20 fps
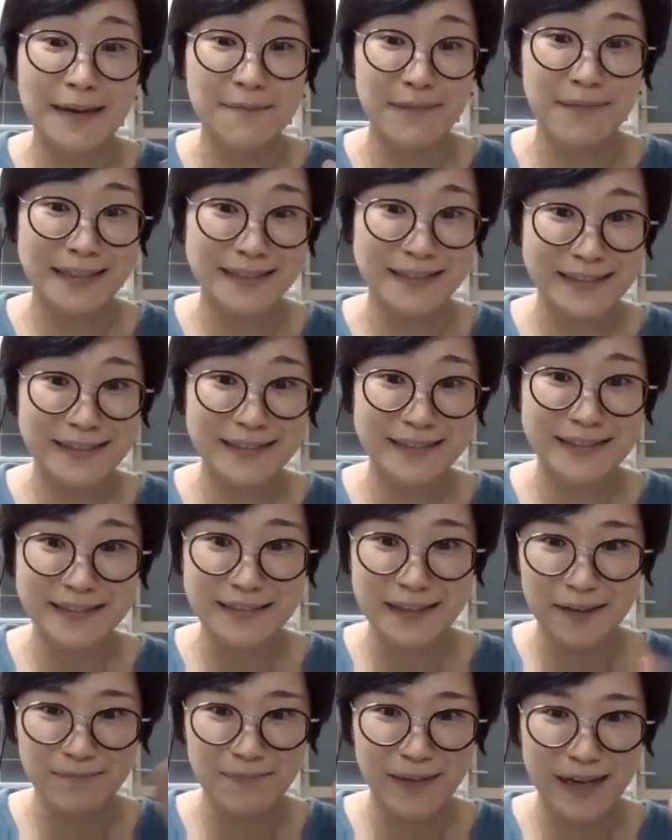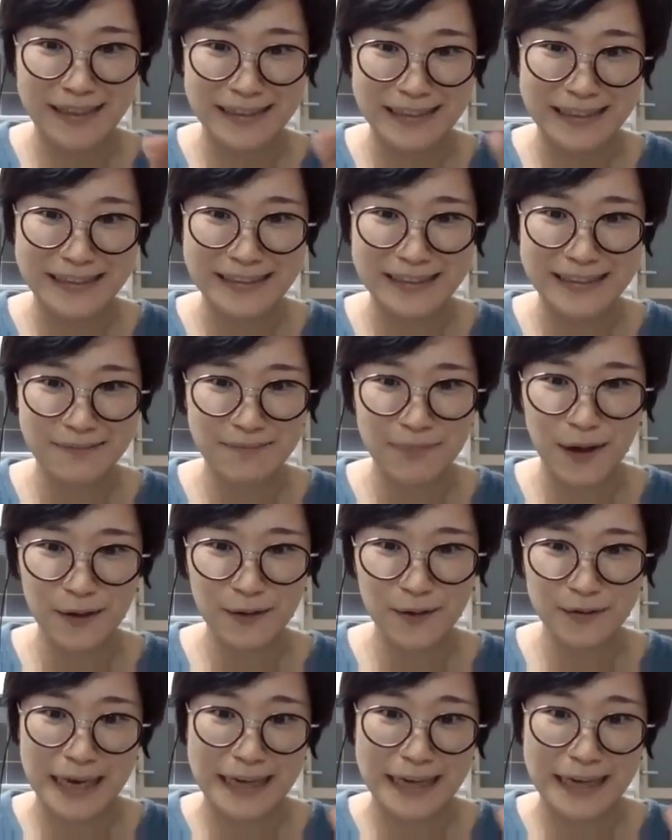I mention this on my LinkedIn post?